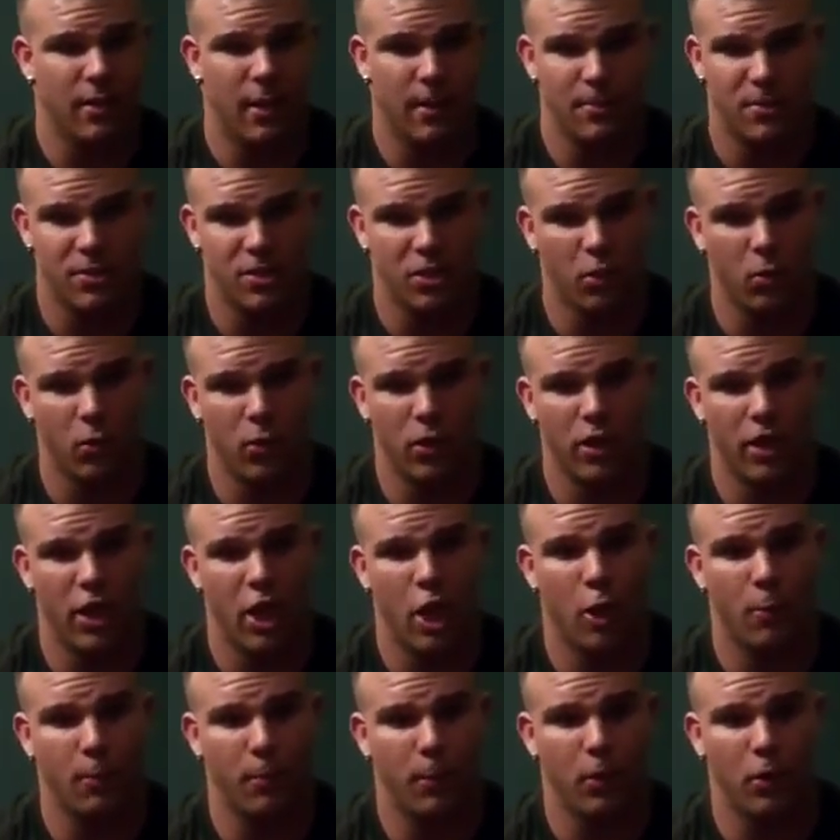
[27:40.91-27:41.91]
I'm still willing to
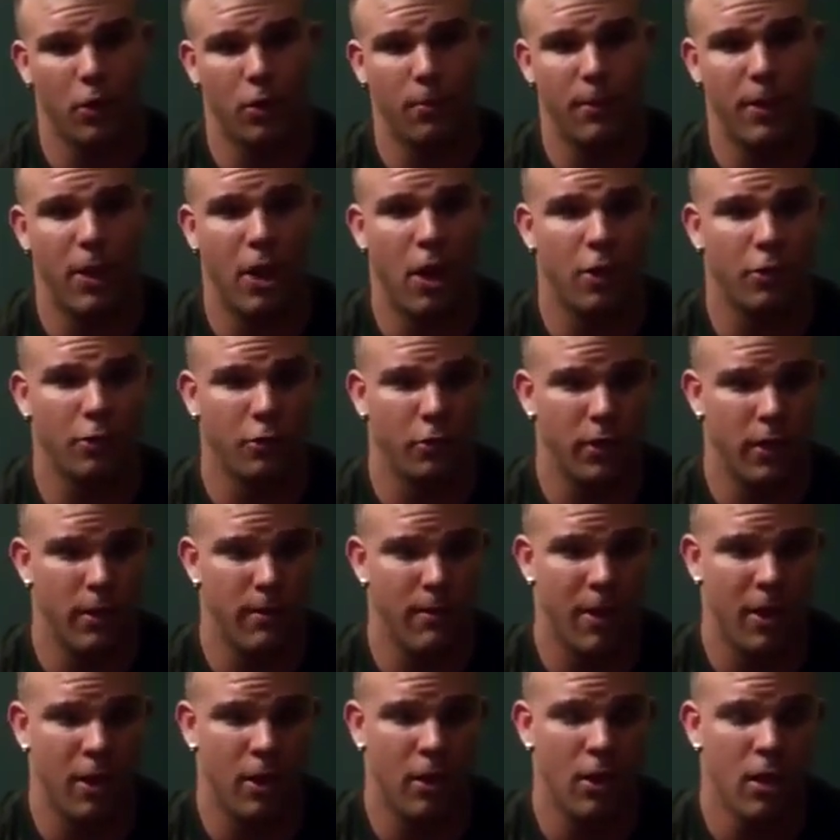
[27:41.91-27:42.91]
help you. It'll be all through
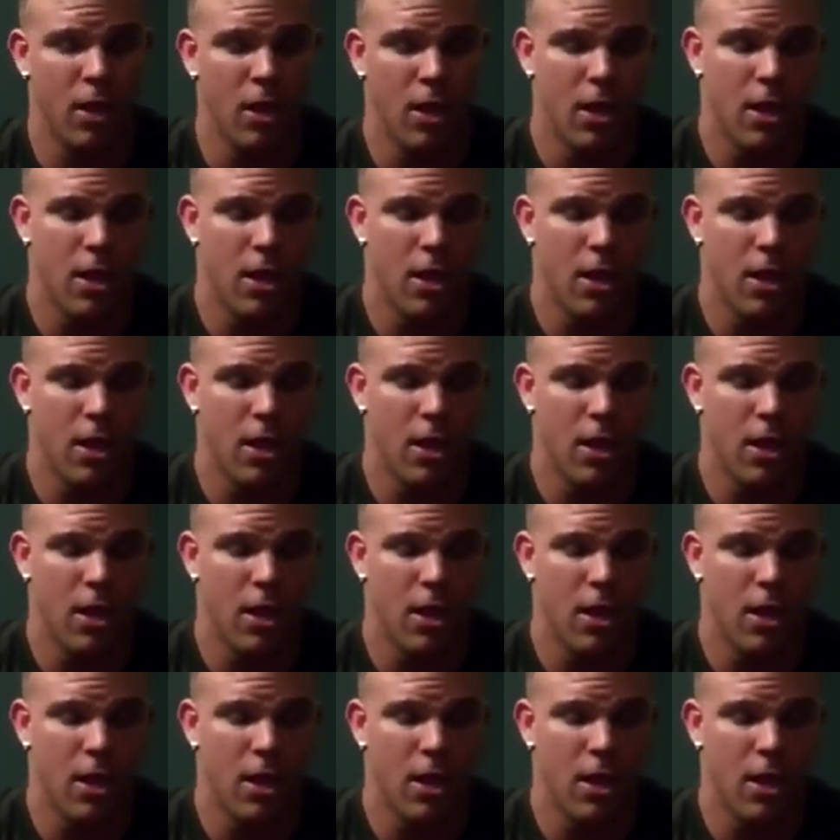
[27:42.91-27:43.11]
email.